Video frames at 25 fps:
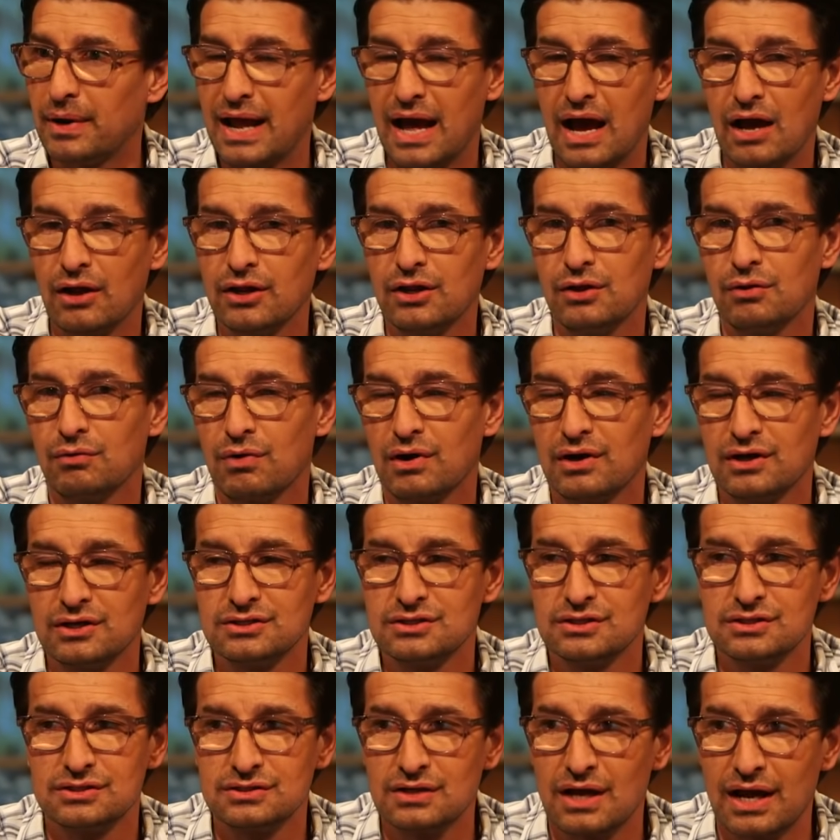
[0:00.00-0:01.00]
And how do you run a
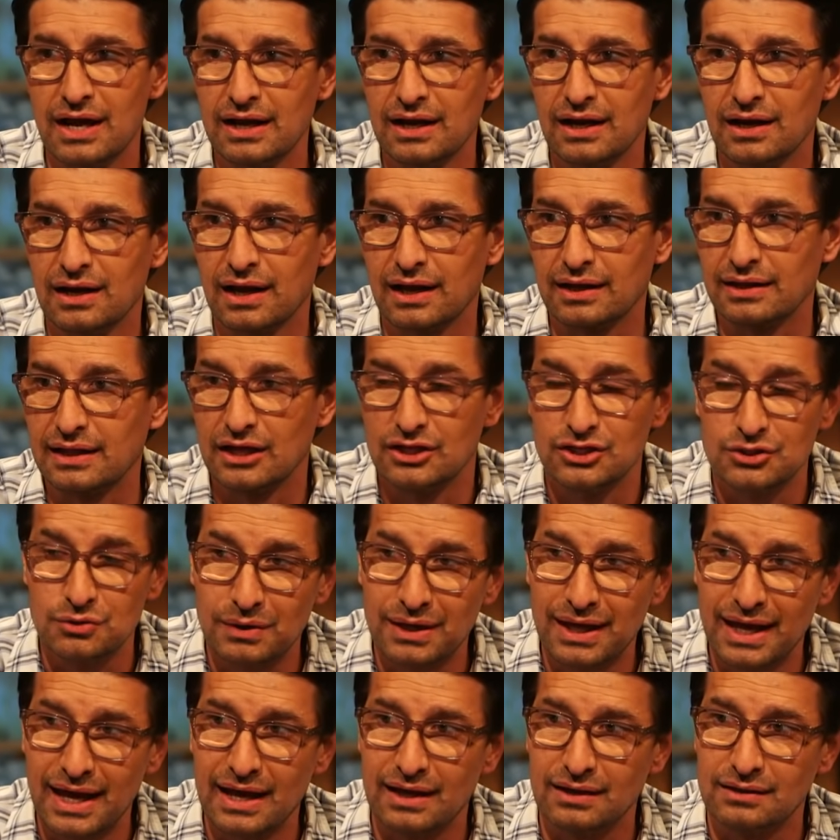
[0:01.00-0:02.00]
society like that? You
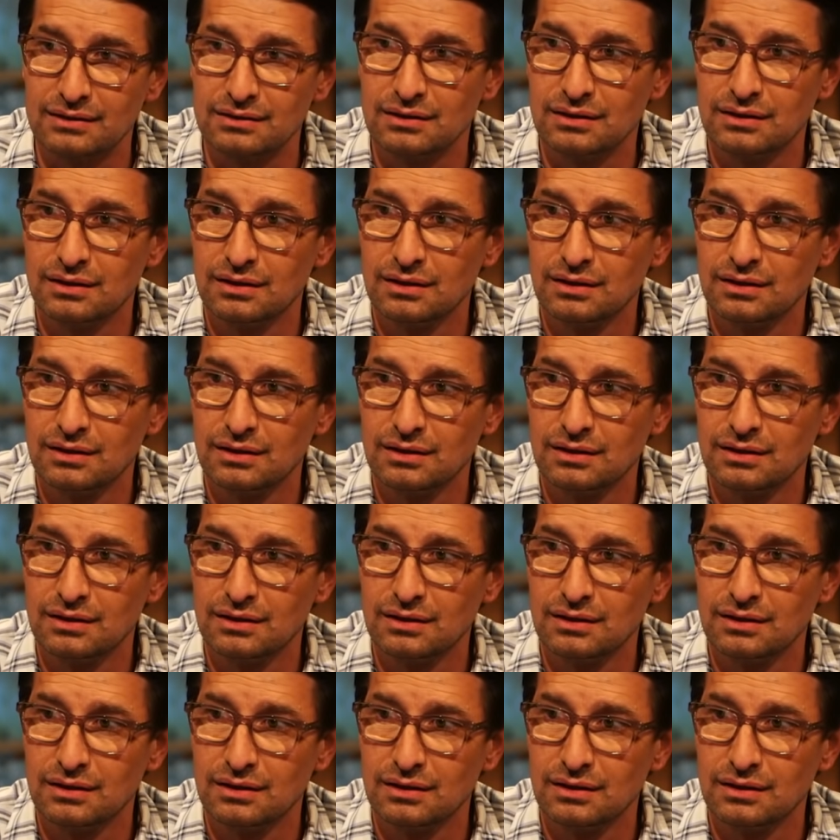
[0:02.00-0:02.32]
can't.